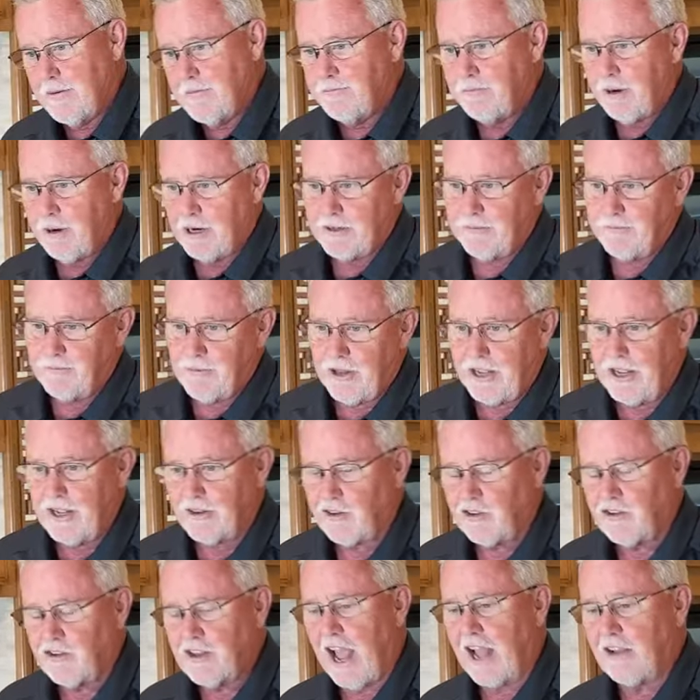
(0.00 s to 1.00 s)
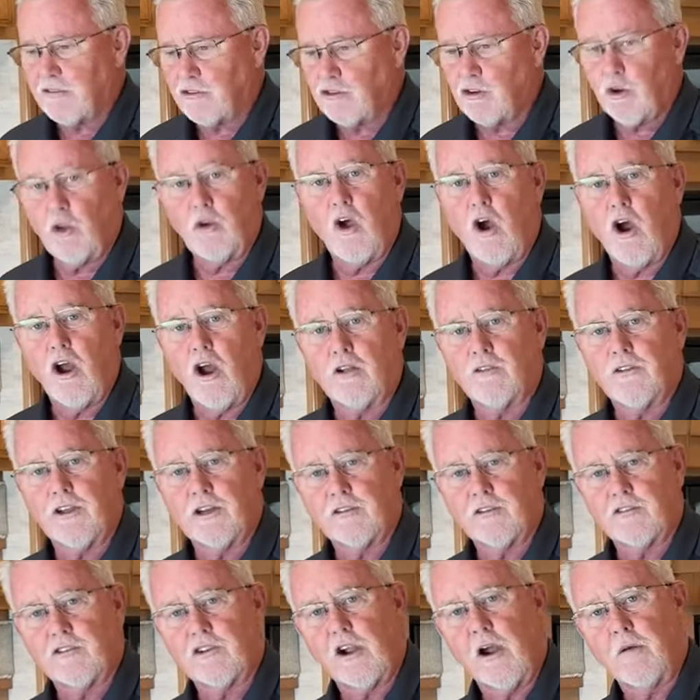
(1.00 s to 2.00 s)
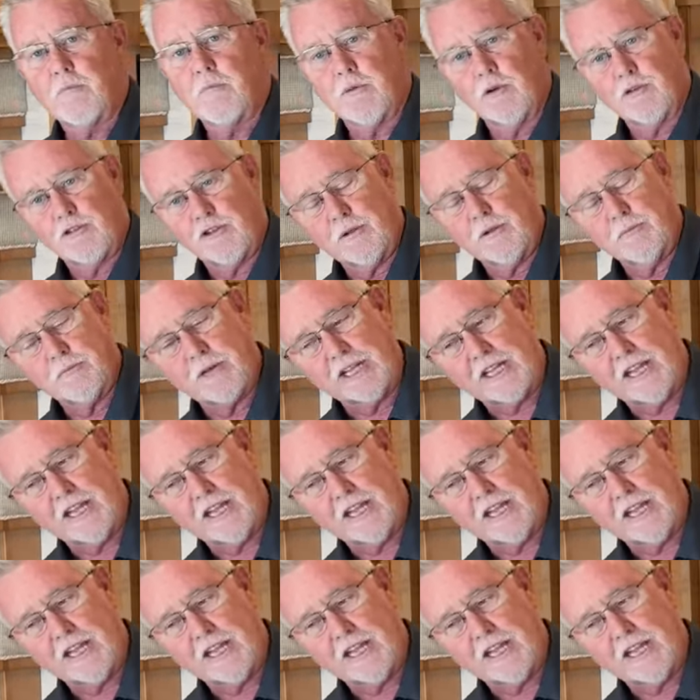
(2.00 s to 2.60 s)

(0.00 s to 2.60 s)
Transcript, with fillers: but it's not so long that it's cumbersome to